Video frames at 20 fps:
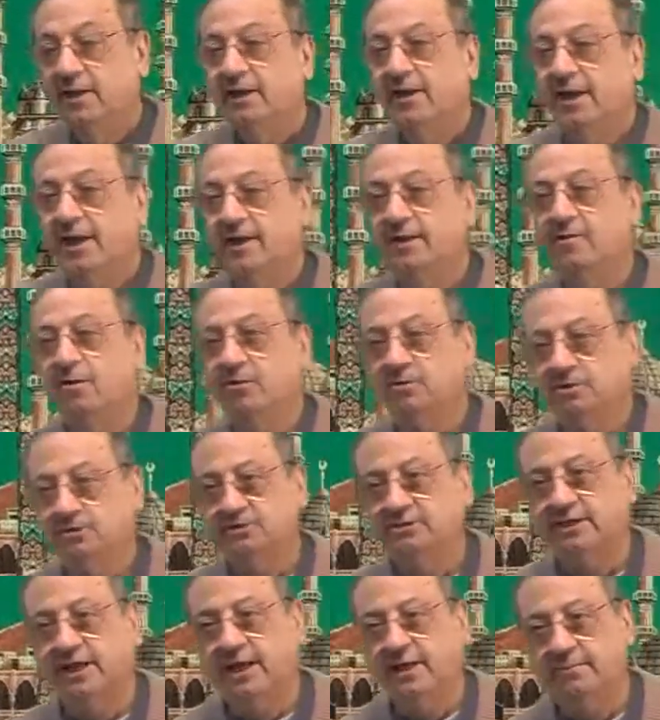And Dr.
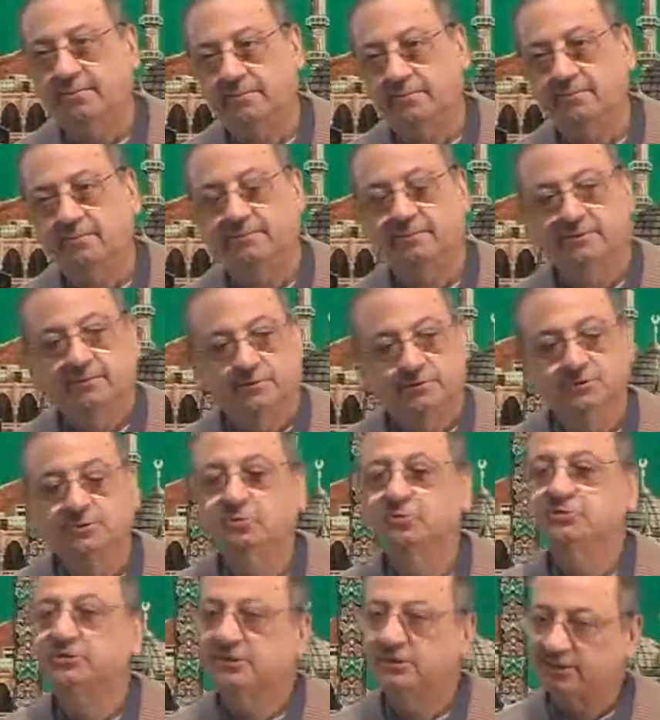Saab
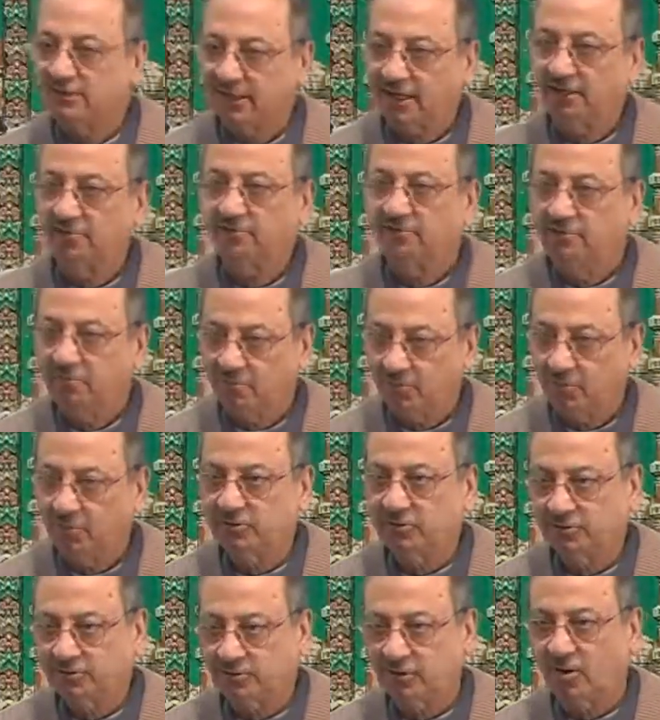uses zarf
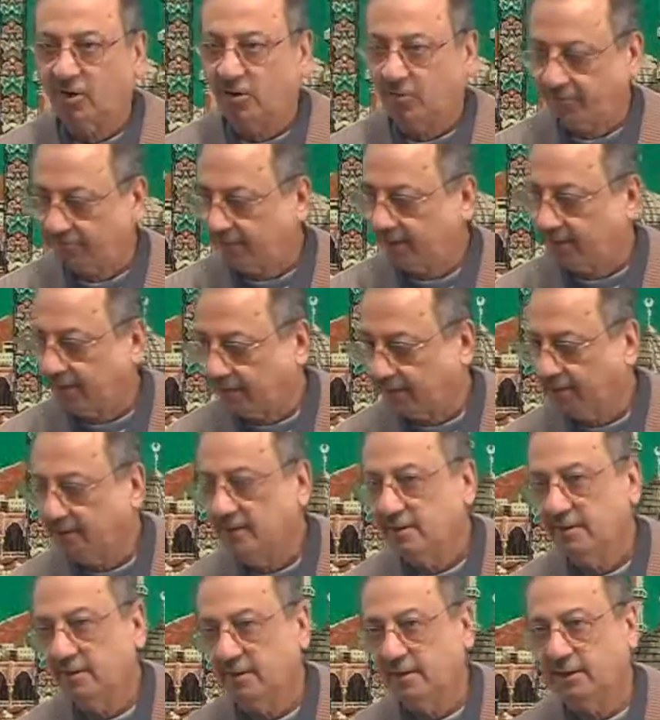most often.
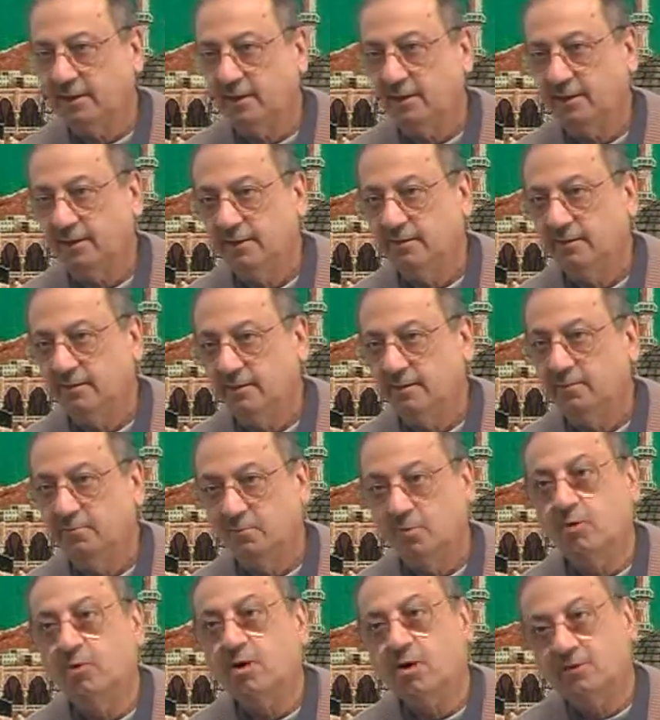Huh?
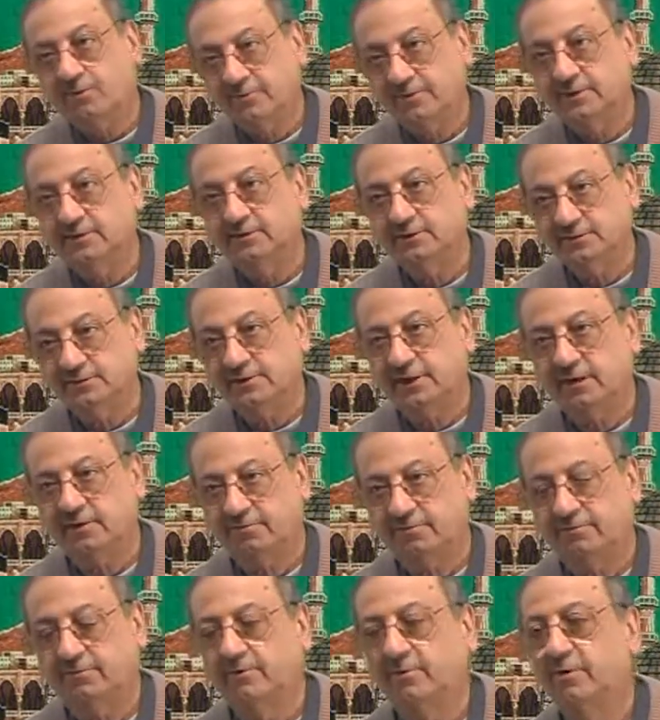More often
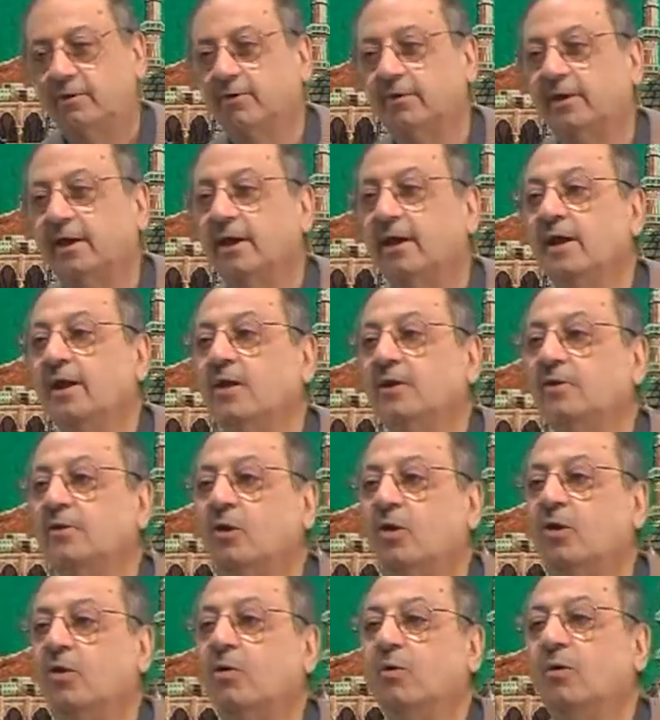zarf. Okay.
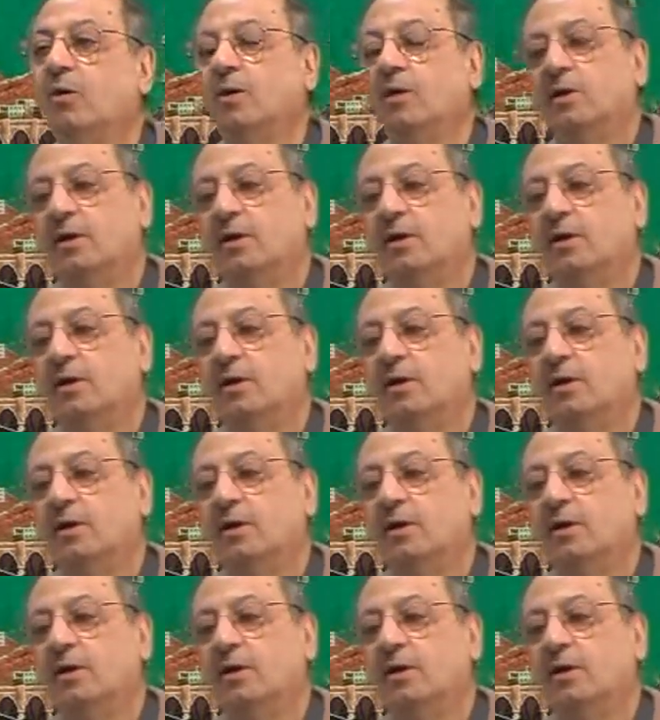Now,